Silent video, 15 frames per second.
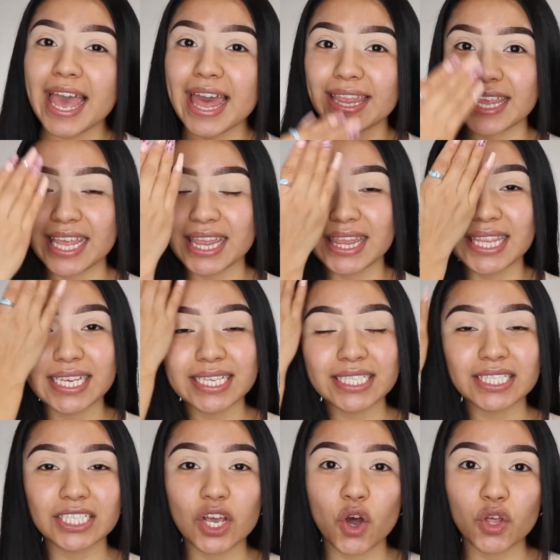and then
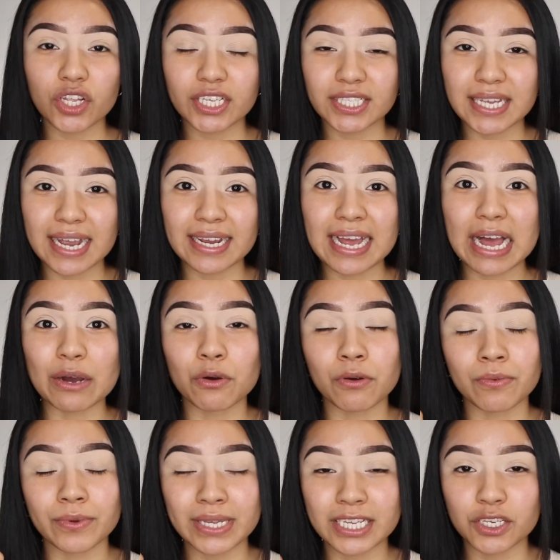this other side, I will
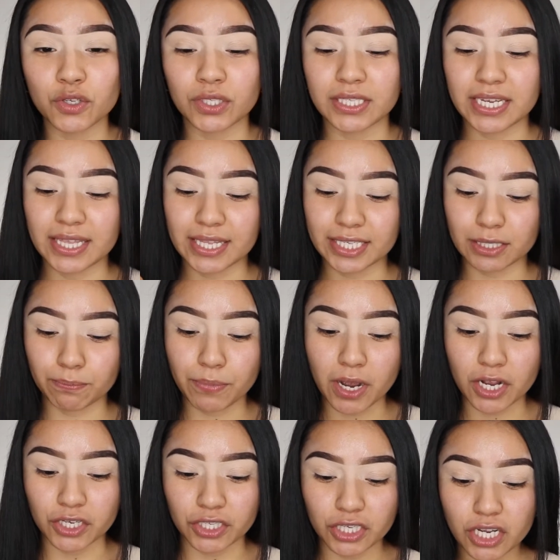be using the
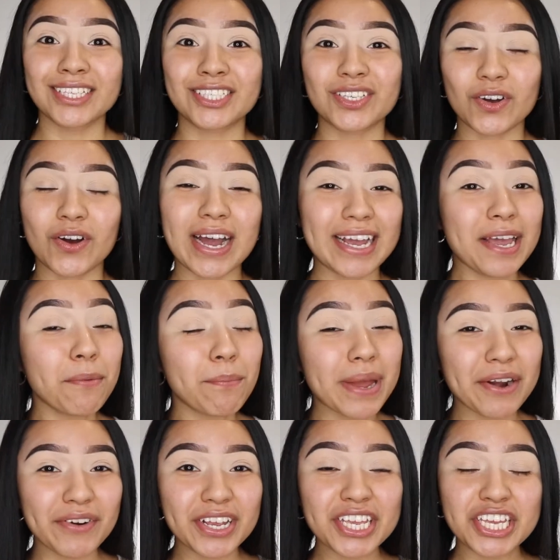sponge. So I am
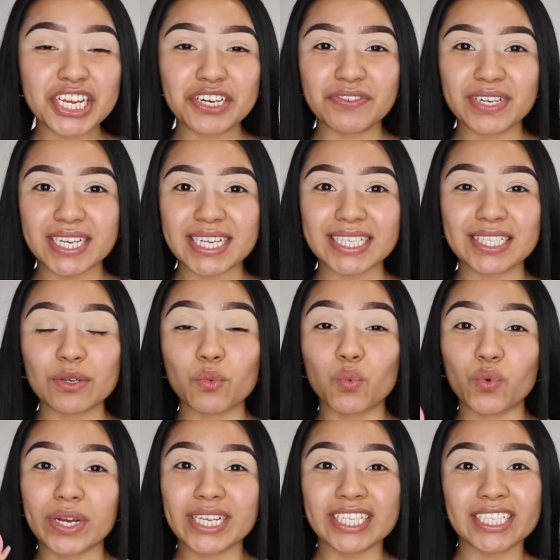very curious
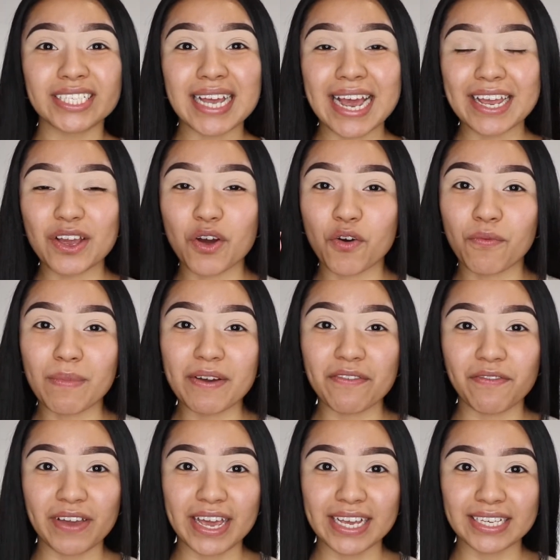which side of my
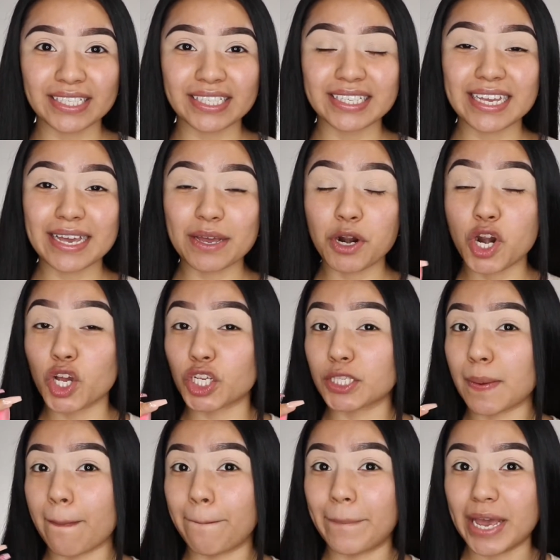face looks
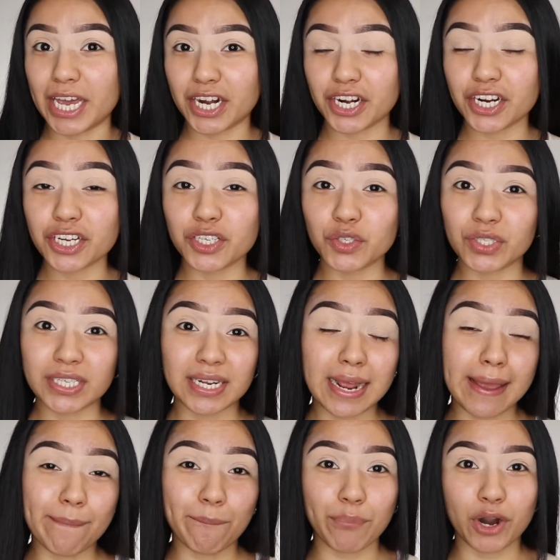better using
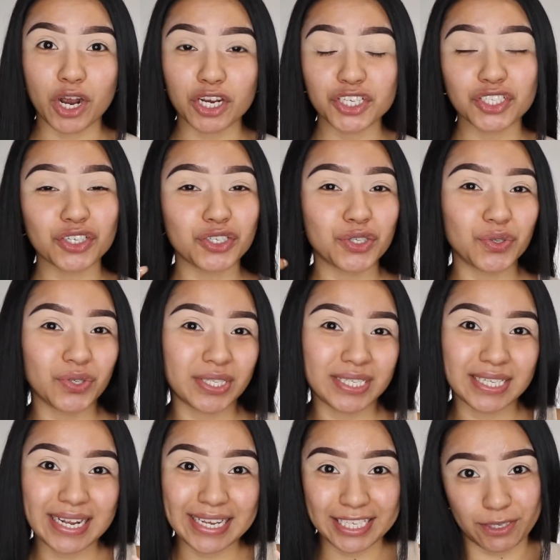a brush or
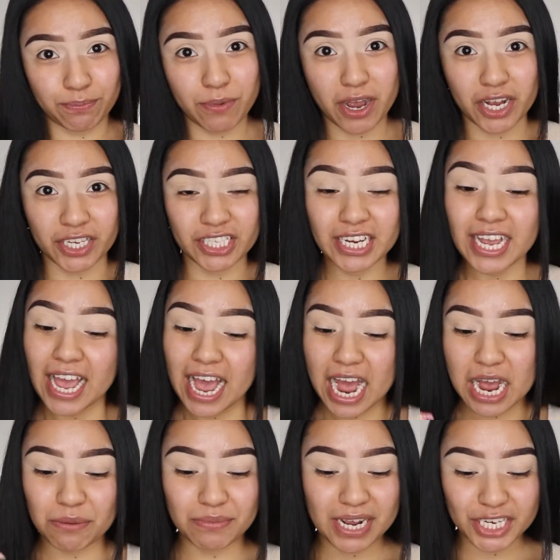using a sponge.
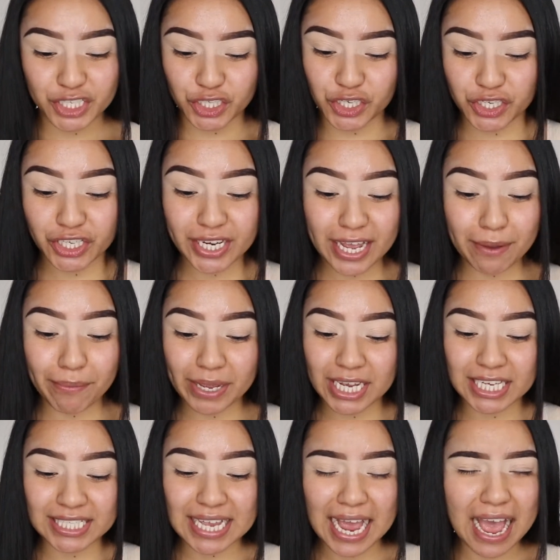I'm not sure yet
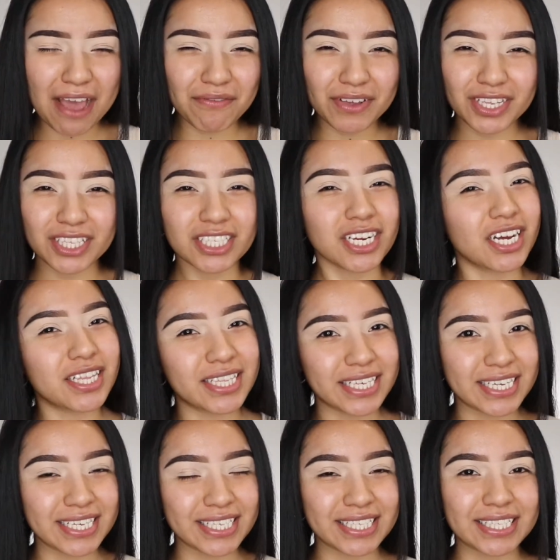because I haven't done
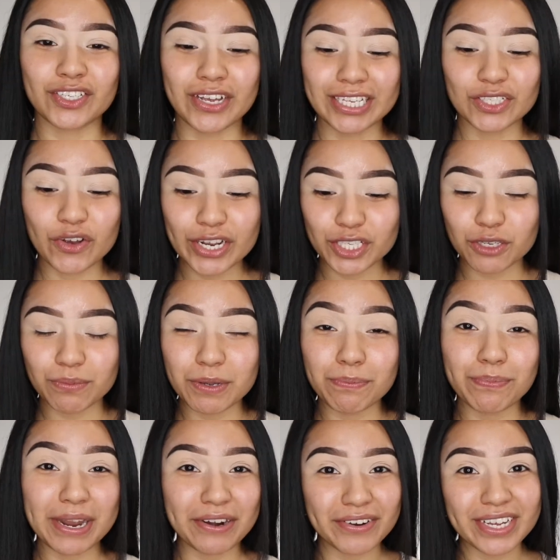this. So it's going to
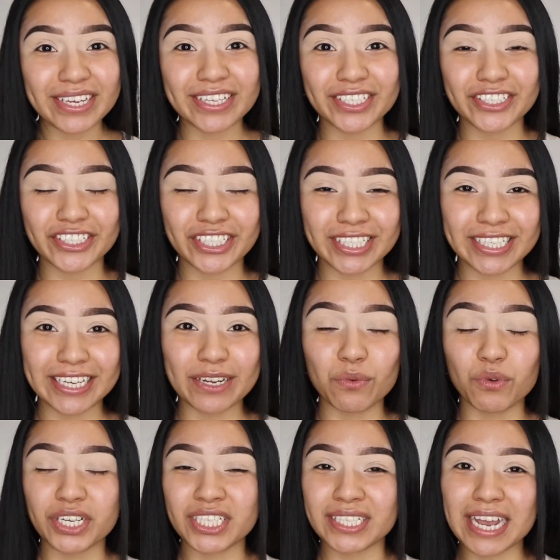be very interesting
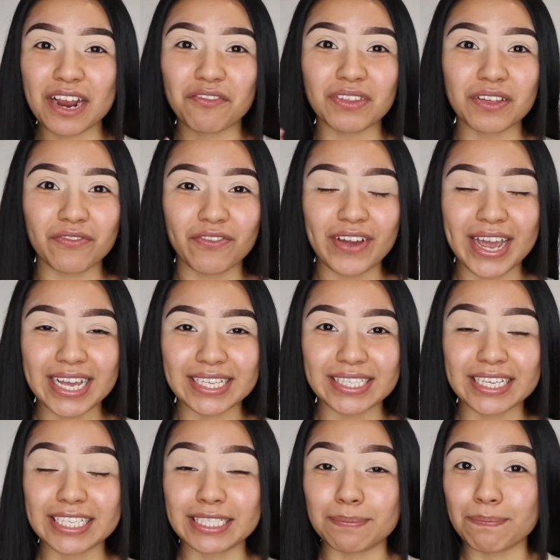which side of the face
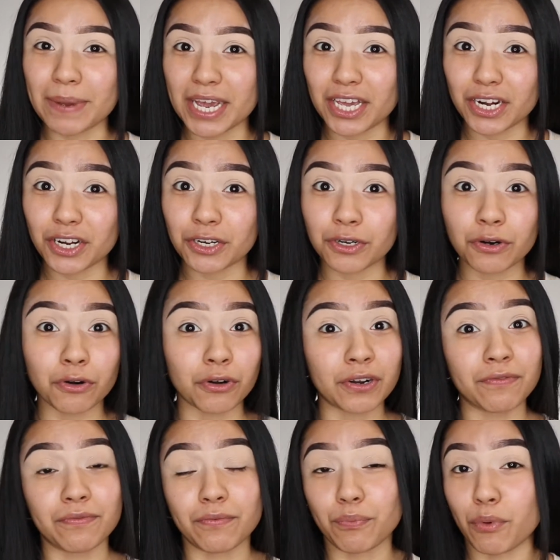is better or if
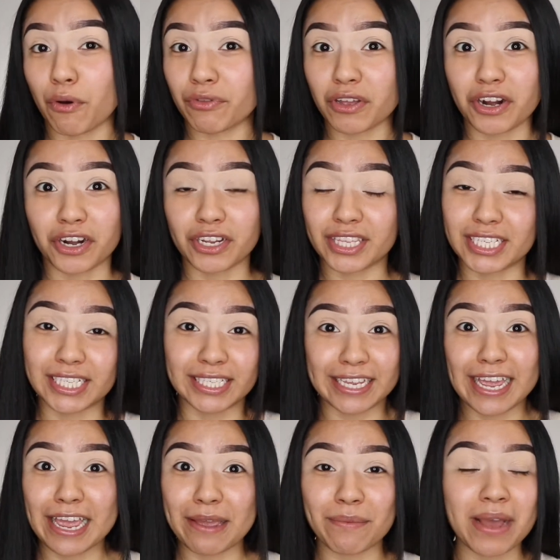both are the
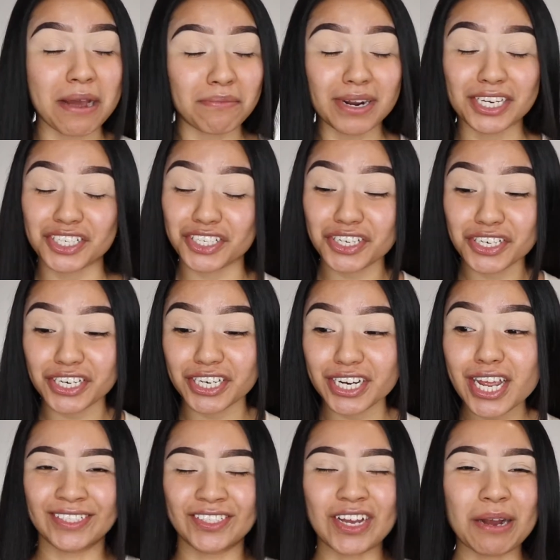same. I'm not sure.
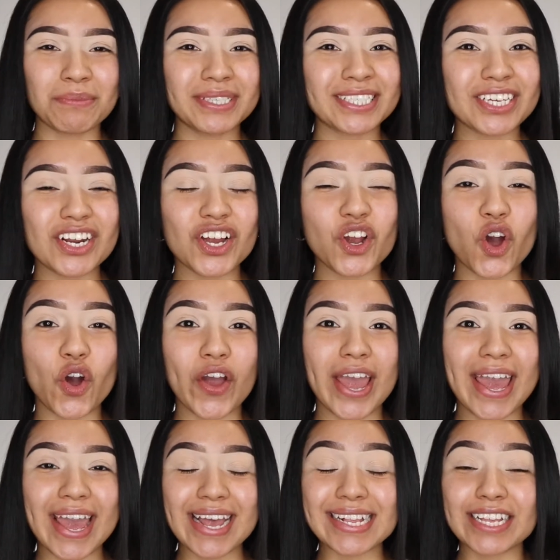So I'm just gonna go
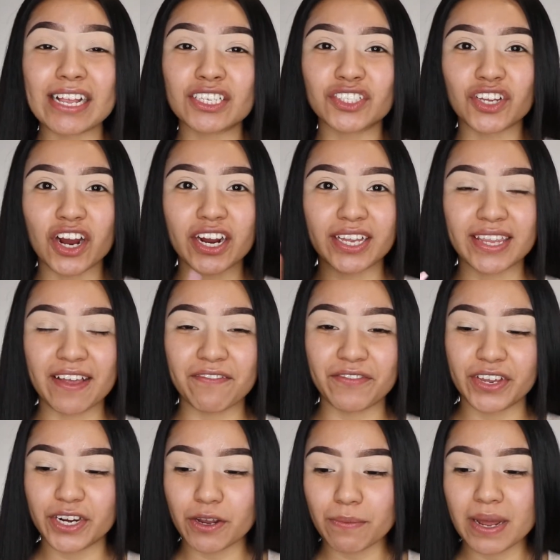ahead and start the
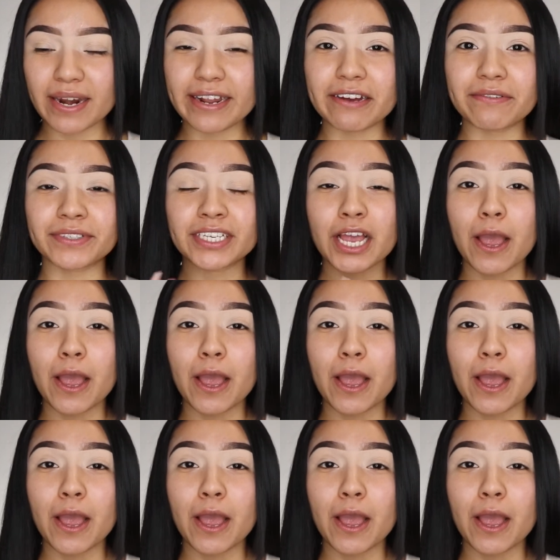video, my loves.